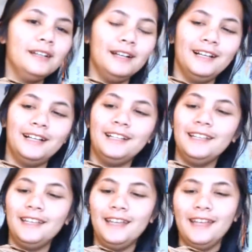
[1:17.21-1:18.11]
Uh,
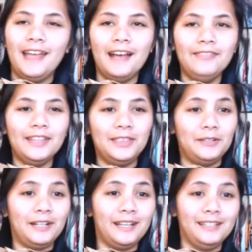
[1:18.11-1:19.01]
halfway
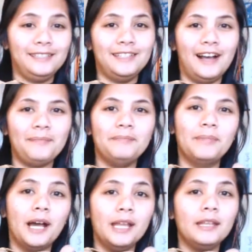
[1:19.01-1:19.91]
through, I kind of stopped
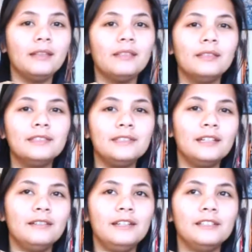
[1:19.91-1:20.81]
buying this
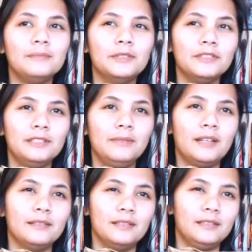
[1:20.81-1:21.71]
series, mostly
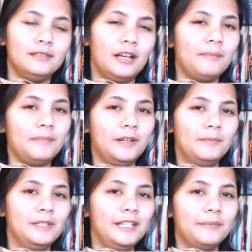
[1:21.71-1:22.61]
because I just stopped
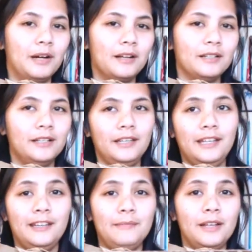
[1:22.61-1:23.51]
um, reading manga and
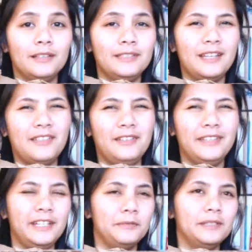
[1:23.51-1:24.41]
anime altogether. I
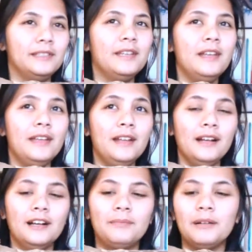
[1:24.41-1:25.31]
think it was
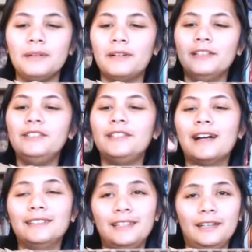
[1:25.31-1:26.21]
um, probably around
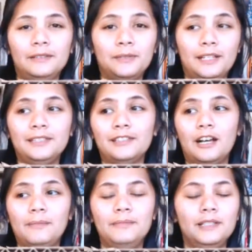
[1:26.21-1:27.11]
2009 was when I
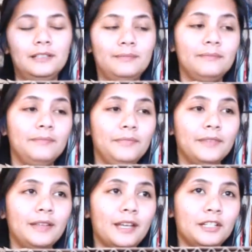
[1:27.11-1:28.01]
stopped um,
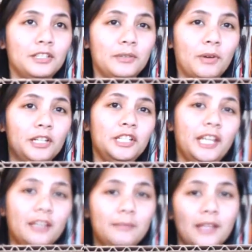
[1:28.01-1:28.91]
actually watching
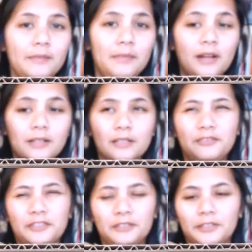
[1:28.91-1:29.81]
anime and
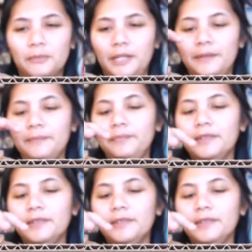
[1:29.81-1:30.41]
manga for a little bit.